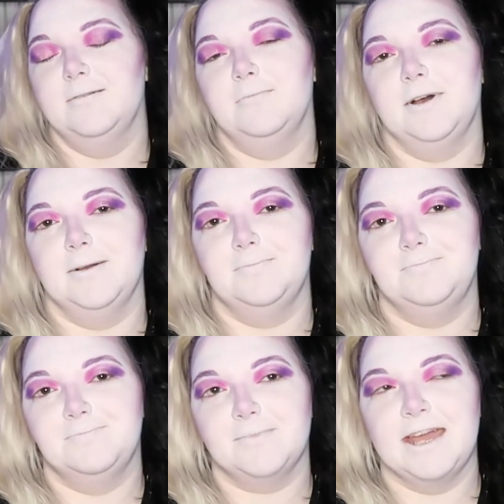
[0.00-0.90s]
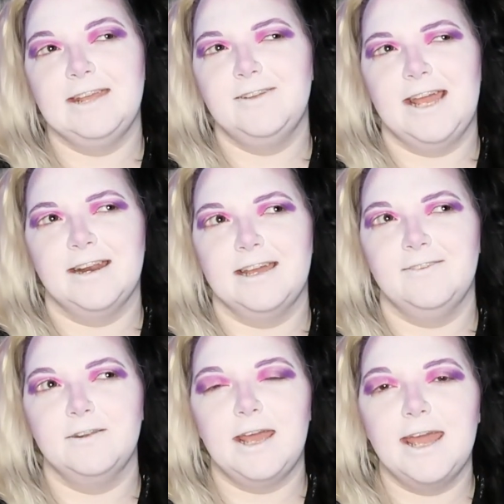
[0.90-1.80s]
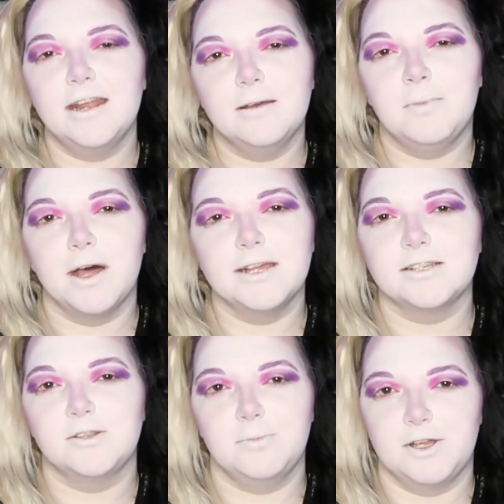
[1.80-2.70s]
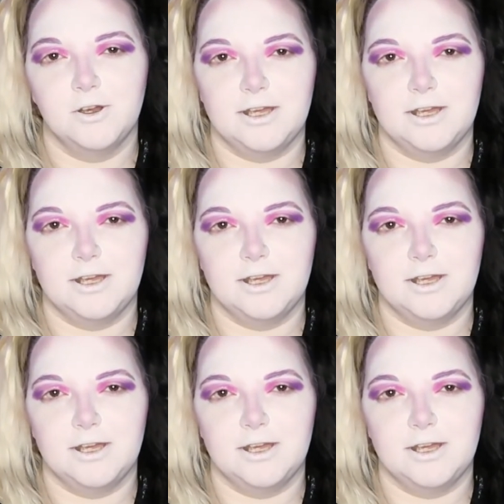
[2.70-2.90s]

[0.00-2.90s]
But And even Anna bought like so many